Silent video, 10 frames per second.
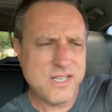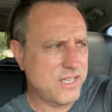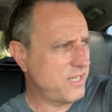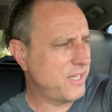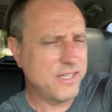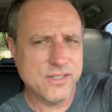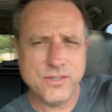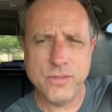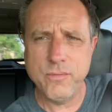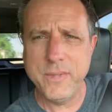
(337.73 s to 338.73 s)
Heading
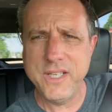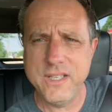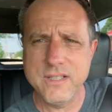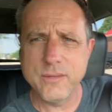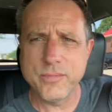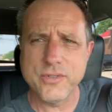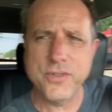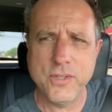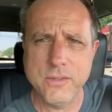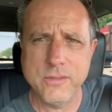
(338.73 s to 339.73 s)
to meeting number
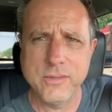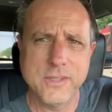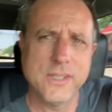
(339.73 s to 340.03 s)
two.